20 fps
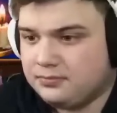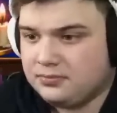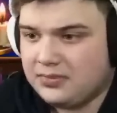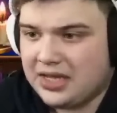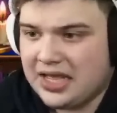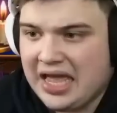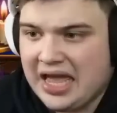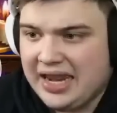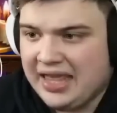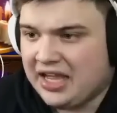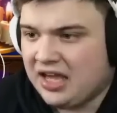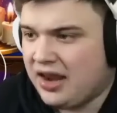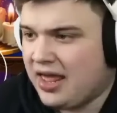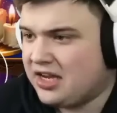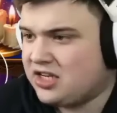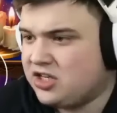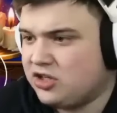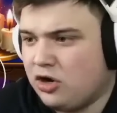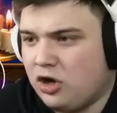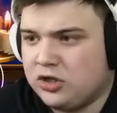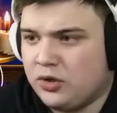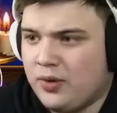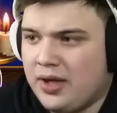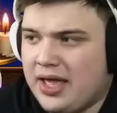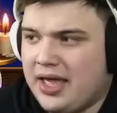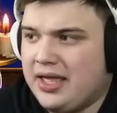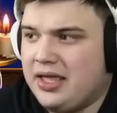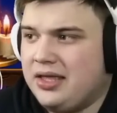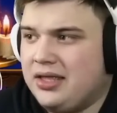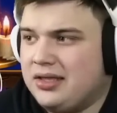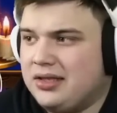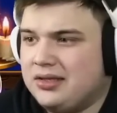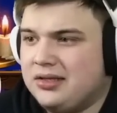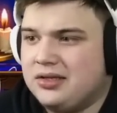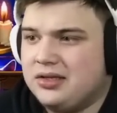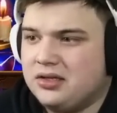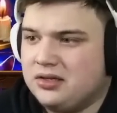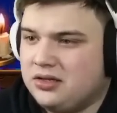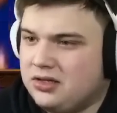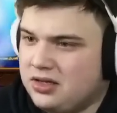Any connection all the way
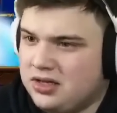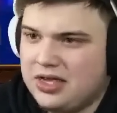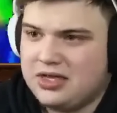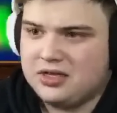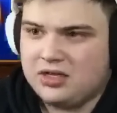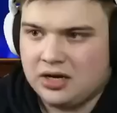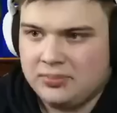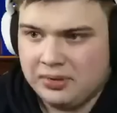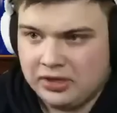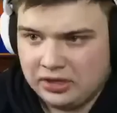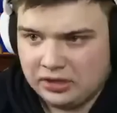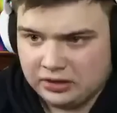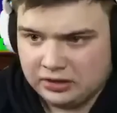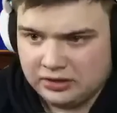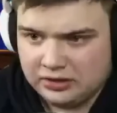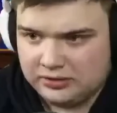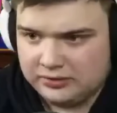is going to be good.